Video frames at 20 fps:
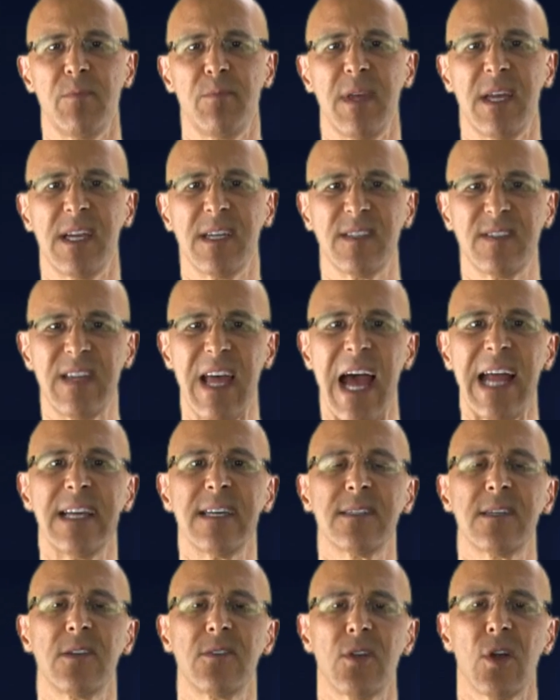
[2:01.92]
it, because that
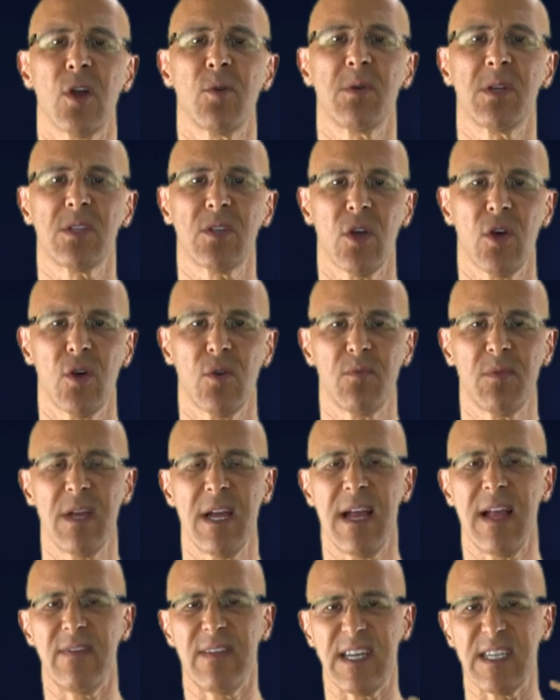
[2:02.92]
is the dermatome
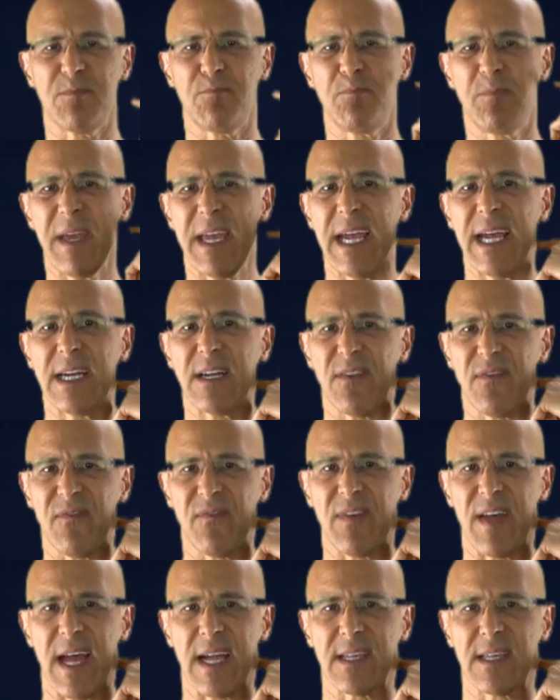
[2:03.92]
that's being
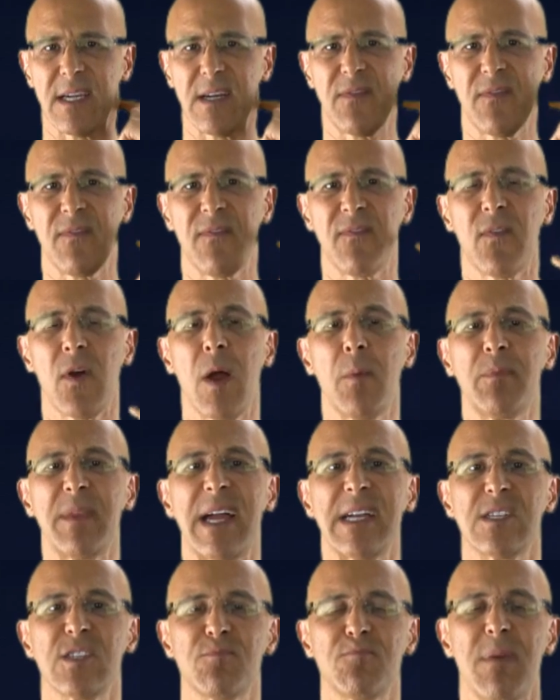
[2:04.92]
affected from
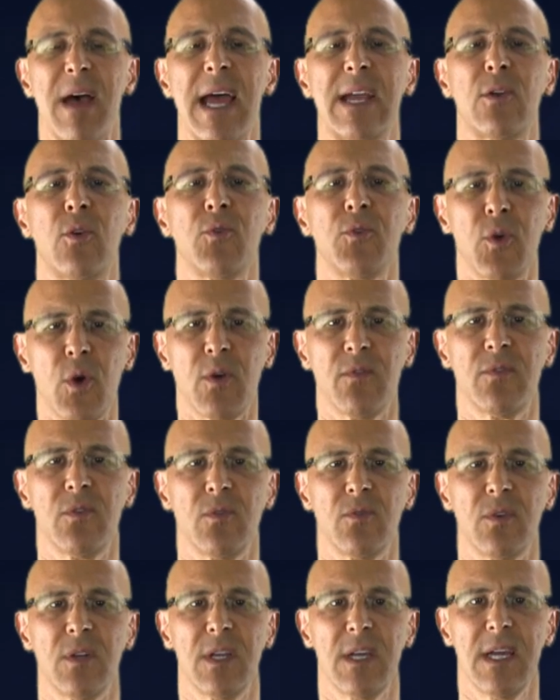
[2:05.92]
that spinal nerve
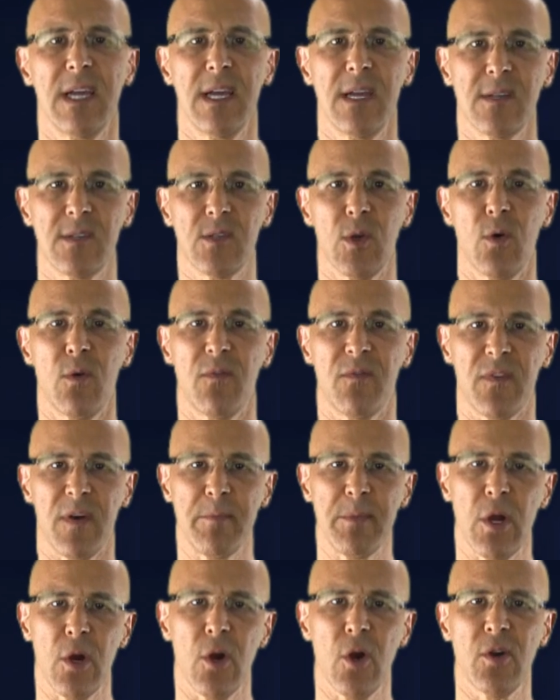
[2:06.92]
root. So
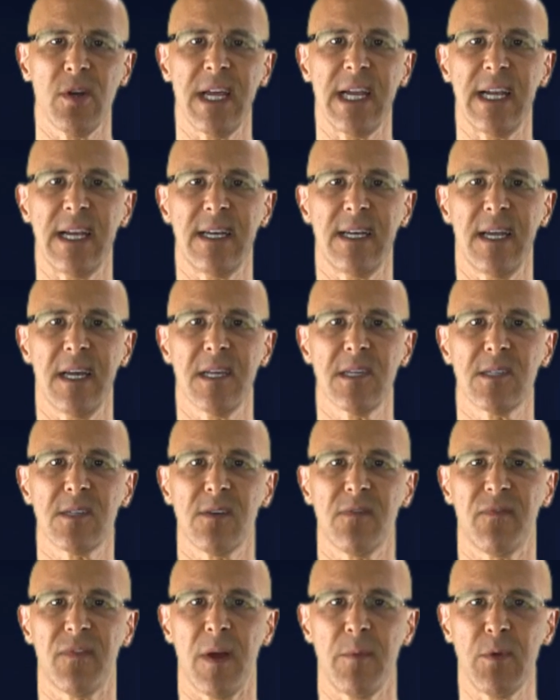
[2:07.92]
from your herniated disc,
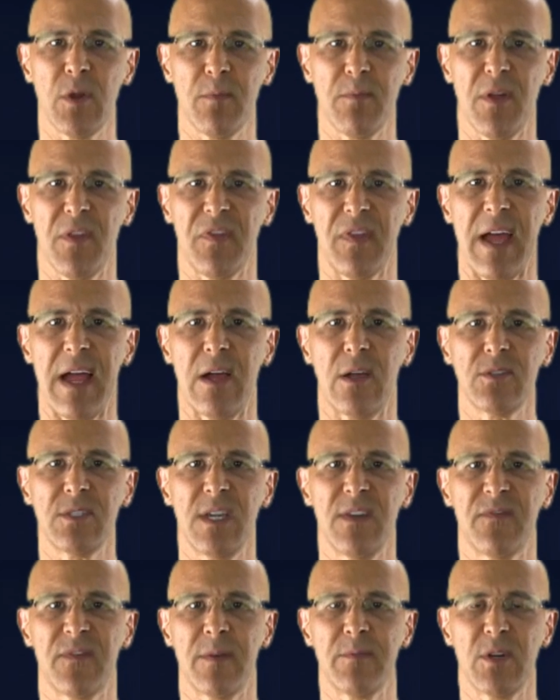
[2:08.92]
from your
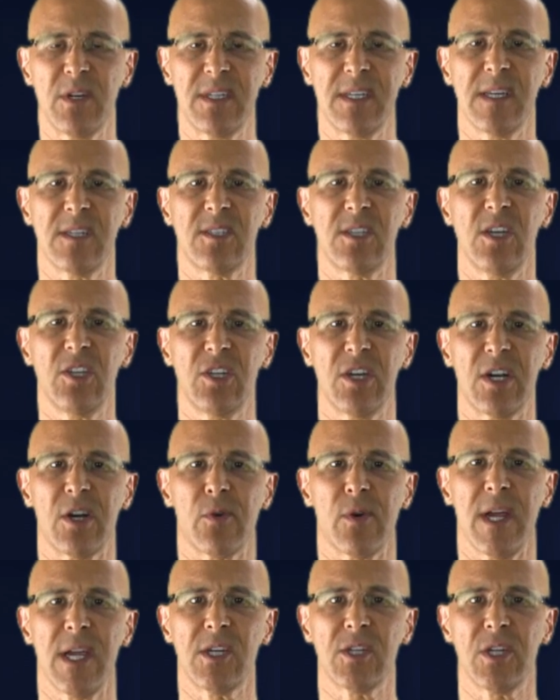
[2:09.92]
pathology, from your disc
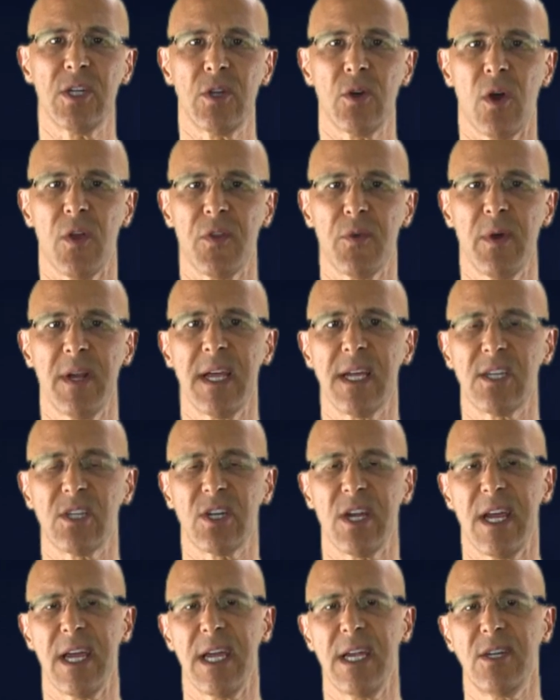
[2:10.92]
degeneration, your arthritic
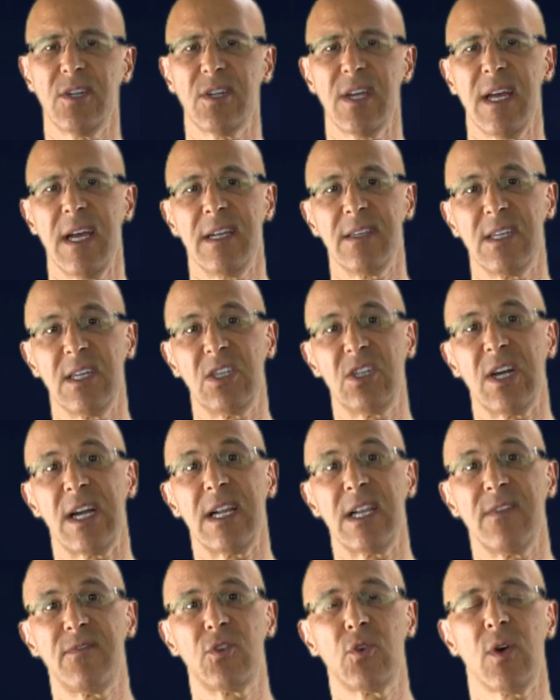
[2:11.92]
change,
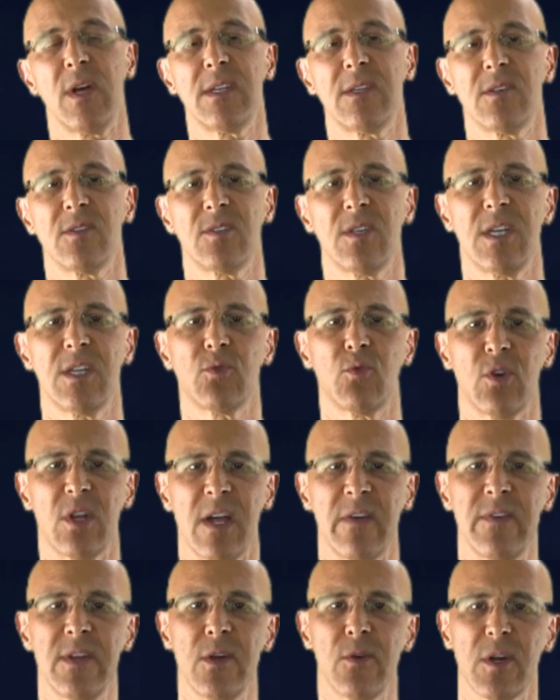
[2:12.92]
degenerative joint disease,
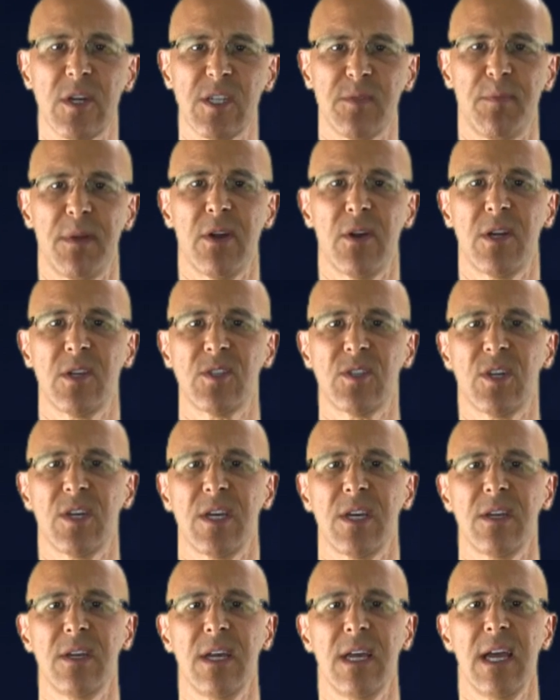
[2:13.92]
whatever you're
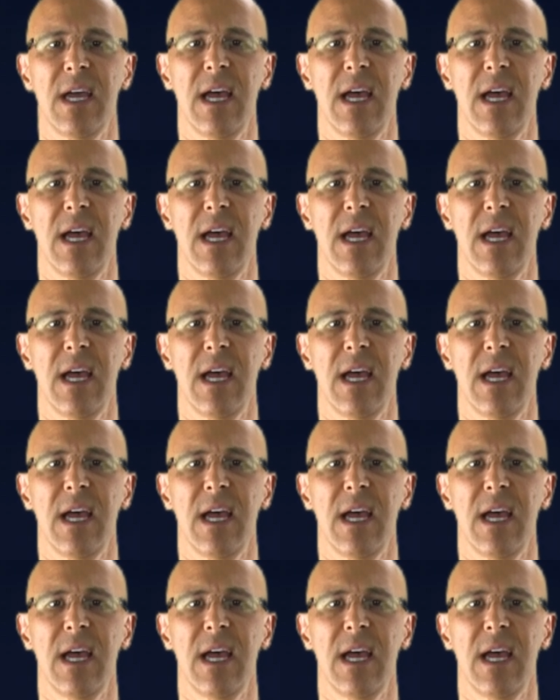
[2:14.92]
experiencing,